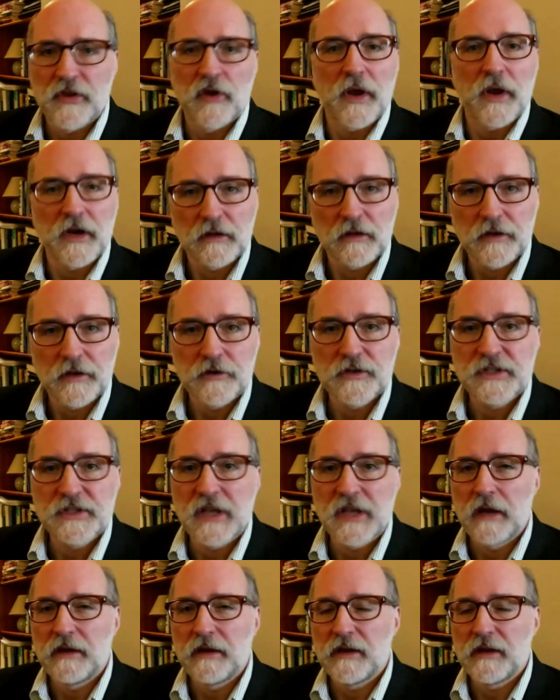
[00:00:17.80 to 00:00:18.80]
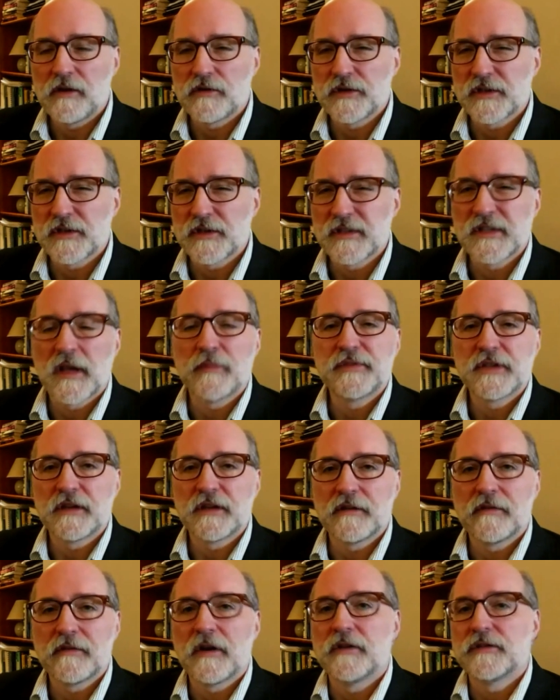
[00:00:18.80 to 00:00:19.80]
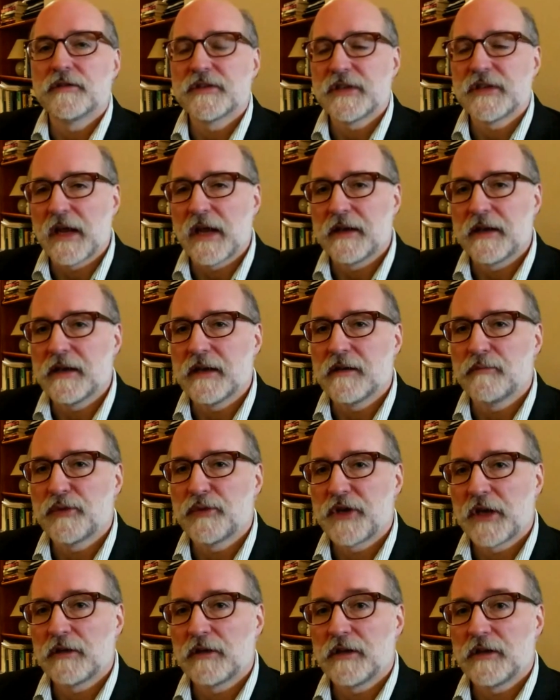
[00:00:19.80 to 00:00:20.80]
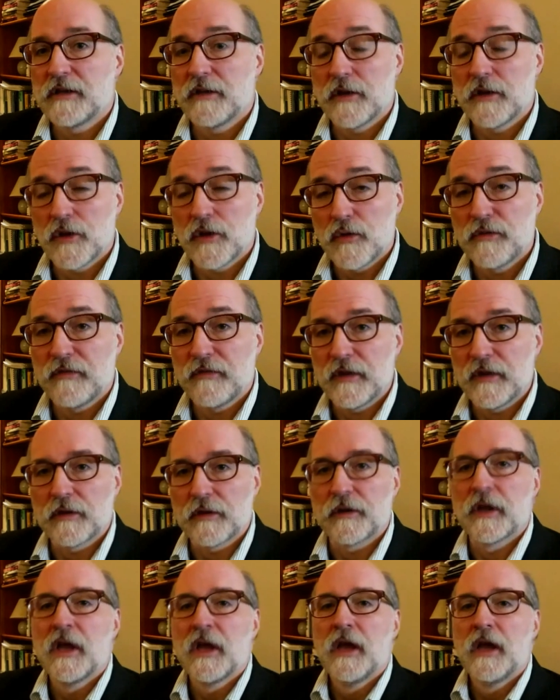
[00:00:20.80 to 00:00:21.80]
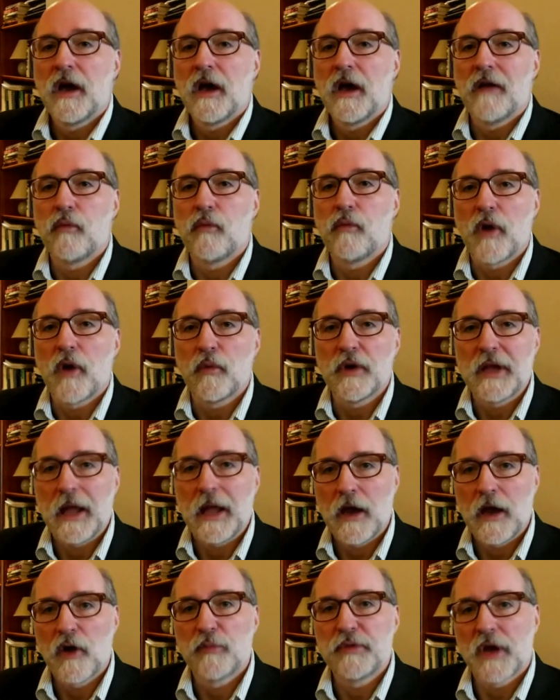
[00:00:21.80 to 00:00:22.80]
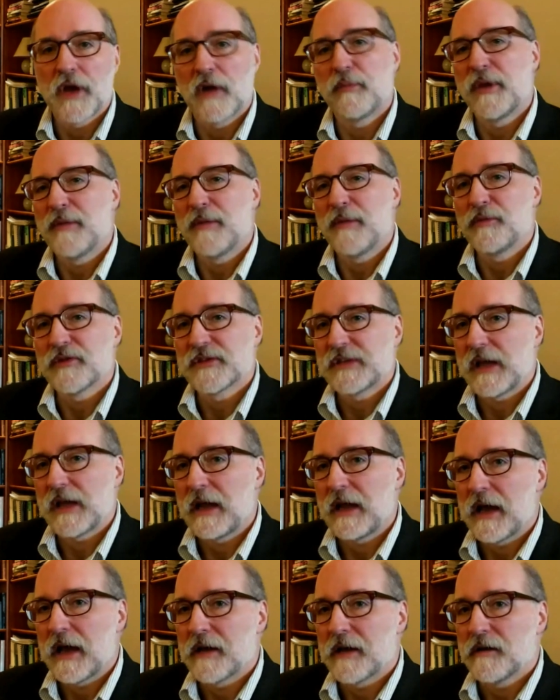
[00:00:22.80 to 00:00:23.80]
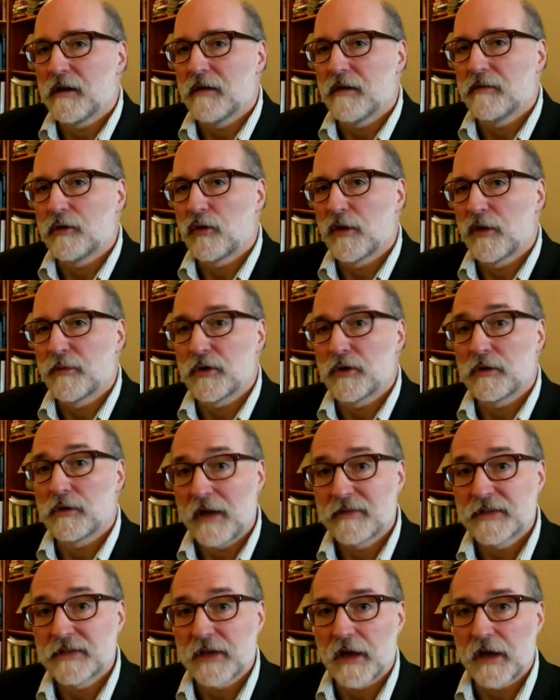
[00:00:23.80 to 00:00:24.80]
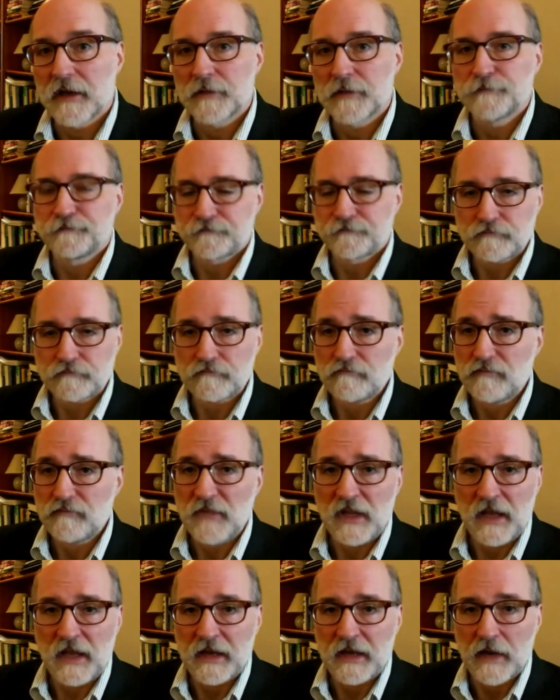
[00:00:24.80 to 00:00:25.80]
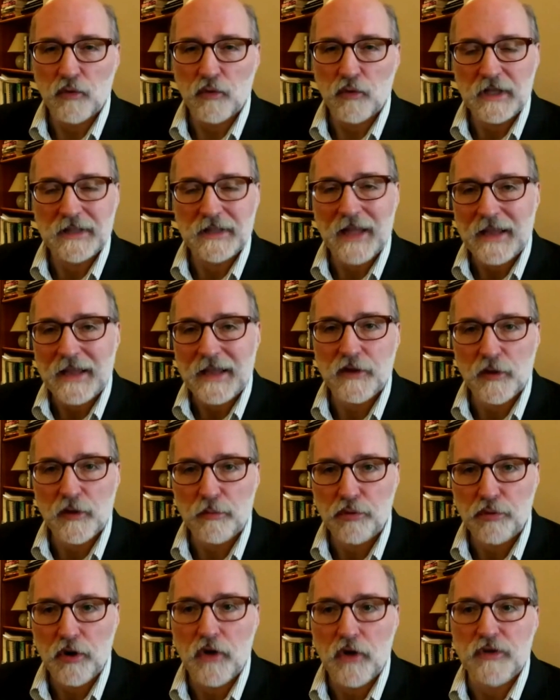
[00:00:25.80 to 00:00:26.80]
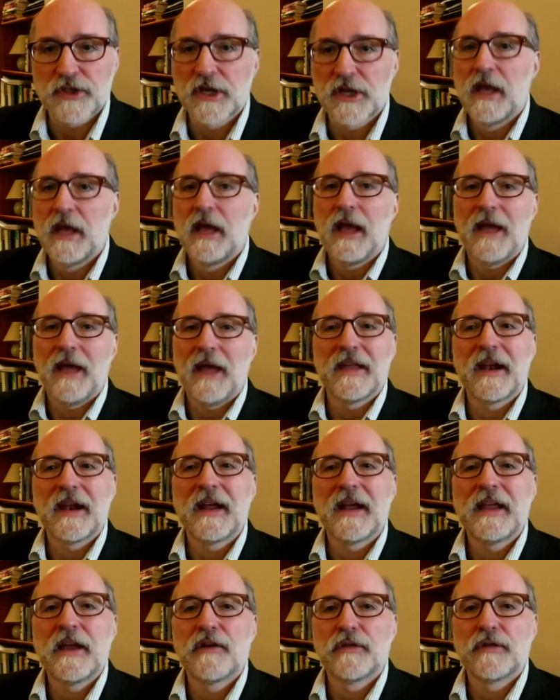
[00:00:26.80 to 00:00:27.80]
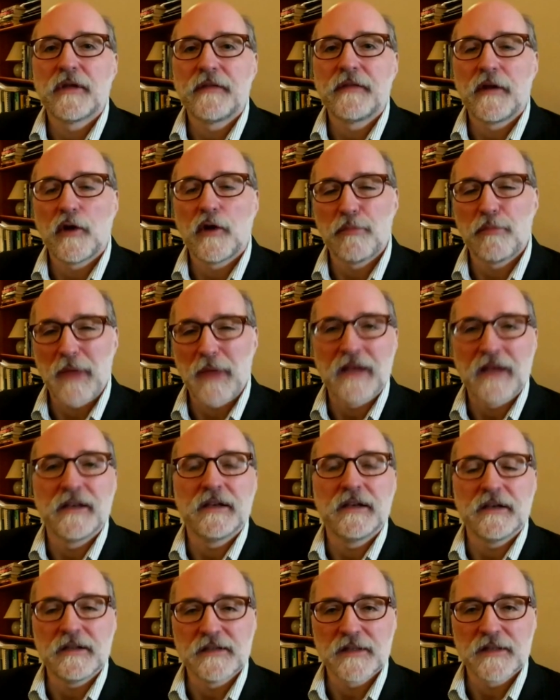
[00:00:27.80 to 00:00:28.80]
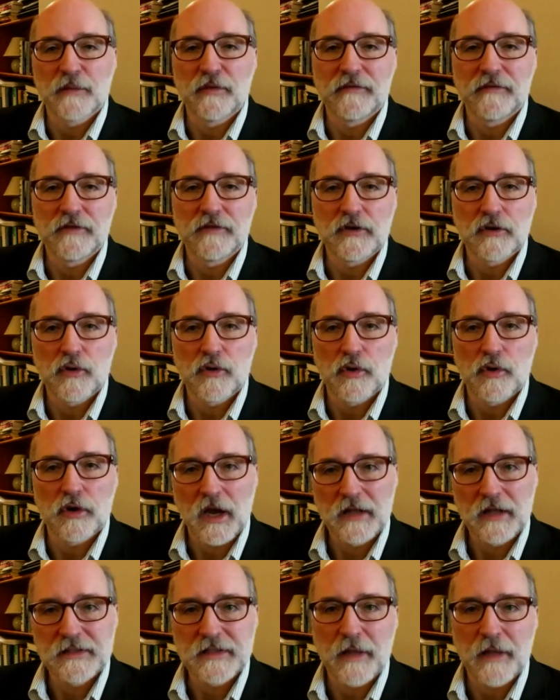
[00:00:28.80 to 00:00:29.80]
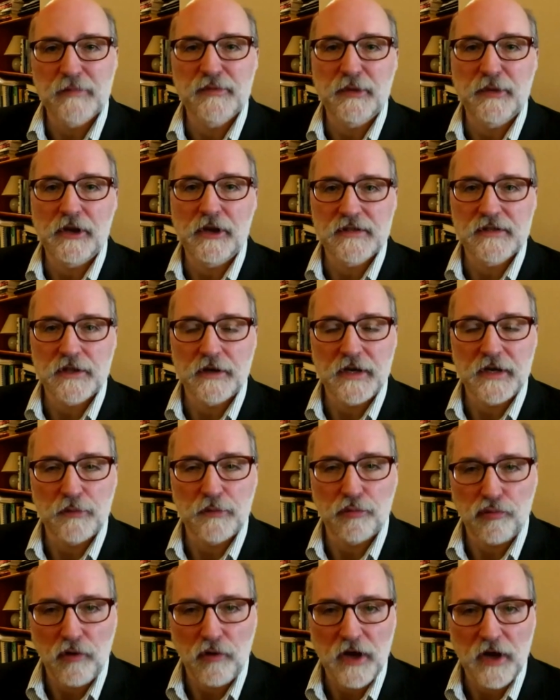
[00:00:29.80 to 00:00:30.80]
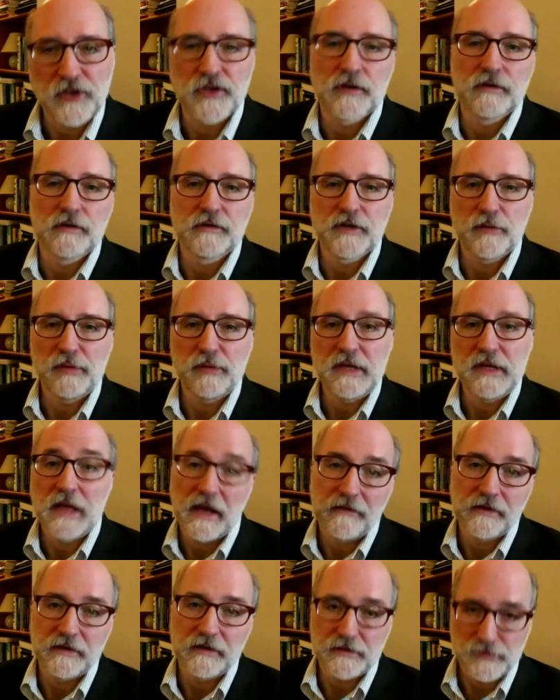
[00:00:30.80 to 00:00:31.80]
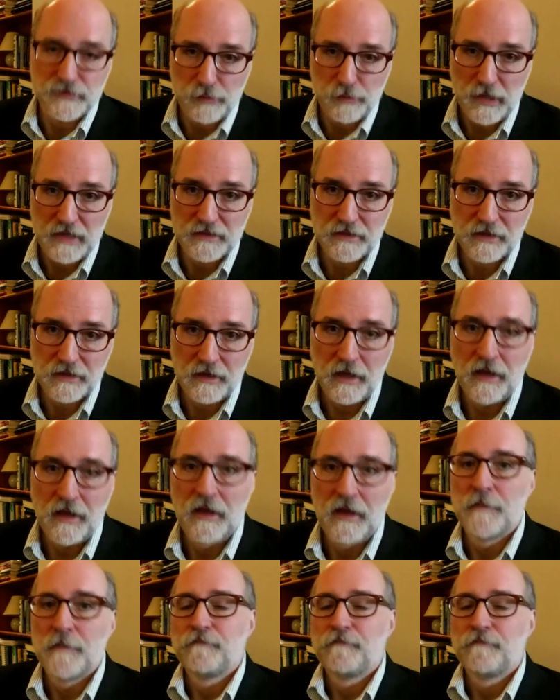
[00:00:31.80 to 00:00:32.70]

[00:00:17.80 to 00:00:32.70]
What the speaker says: theoretical understanding or just substantive understanding, particularly in the youth field, of what would help young people stay out of a criminal lifestyle. And I really like their approach. And then I hear that they're abandoning some of their core concepts because they're getting pressure to be evidence-based.